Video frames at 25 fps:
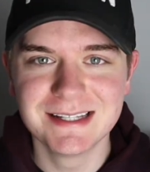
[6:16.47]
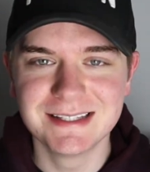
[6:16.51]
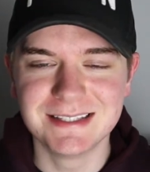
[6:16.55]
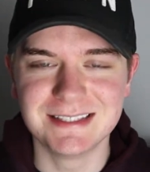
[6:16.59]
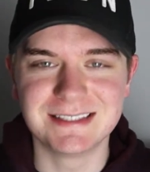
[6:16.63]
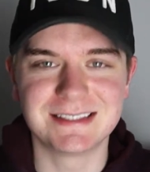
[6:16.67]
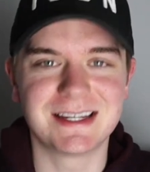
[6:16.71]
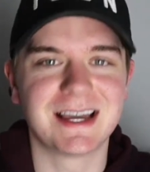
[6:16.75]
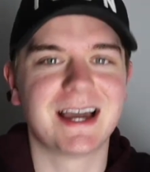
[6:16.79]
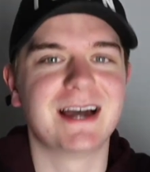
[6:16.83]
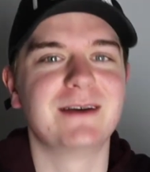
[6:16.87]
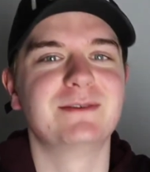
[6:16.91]

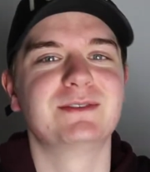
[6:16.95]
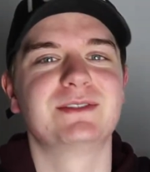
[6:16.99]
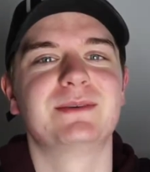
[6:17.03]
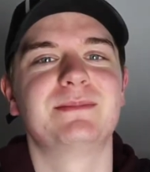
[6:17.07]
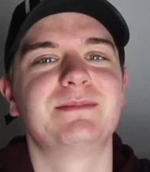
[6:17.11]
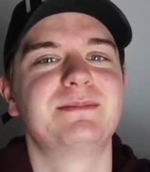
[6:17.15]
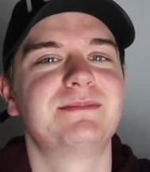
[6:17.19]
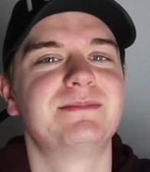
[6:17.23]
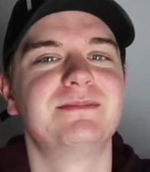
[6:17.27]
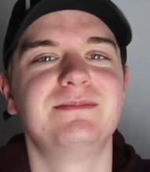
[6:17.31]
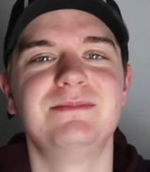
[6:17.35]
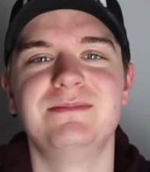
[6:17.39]
This guy was
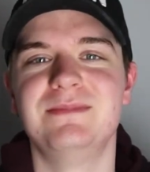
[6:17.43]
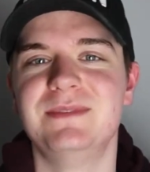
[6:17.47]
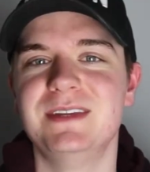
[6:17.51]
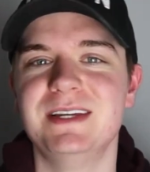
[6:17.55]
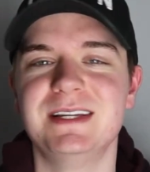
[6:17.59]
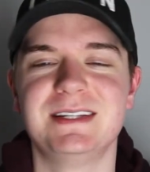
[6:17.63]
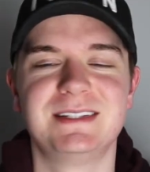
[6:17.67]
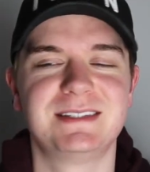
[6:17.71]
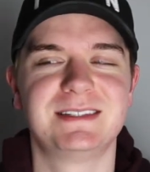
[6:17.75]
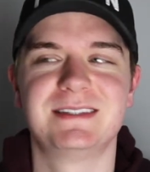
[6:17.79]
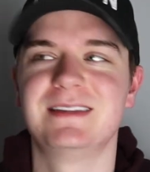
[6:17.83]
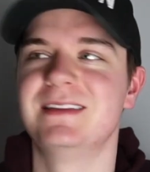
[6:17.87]
a
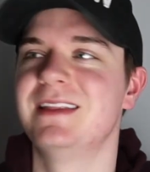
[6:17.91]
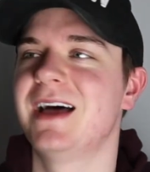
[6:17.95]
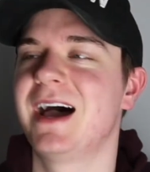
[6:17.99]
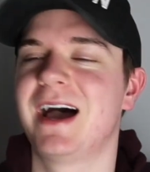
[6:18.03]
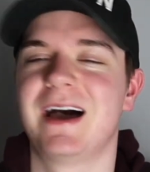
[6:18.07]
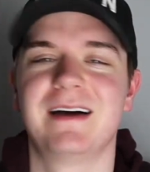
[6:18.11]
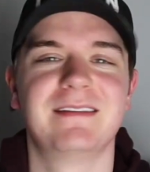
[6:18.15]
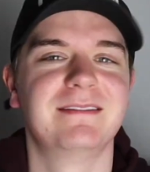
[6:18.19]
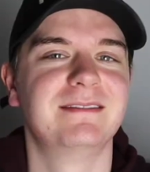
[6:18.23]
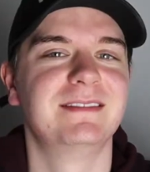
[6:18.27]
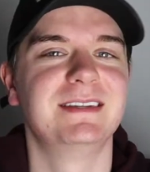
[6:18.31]
this, that.